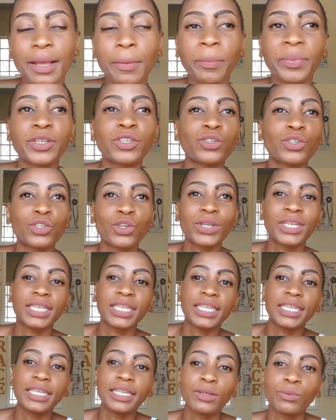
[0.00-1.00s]
but we
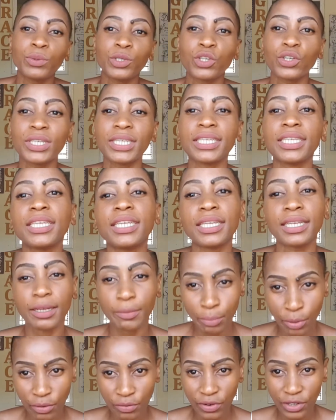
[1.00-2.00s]
don't need a
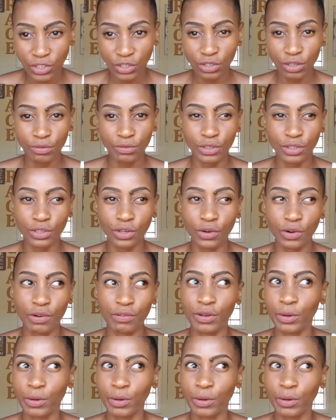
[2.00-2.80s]
professional photographer.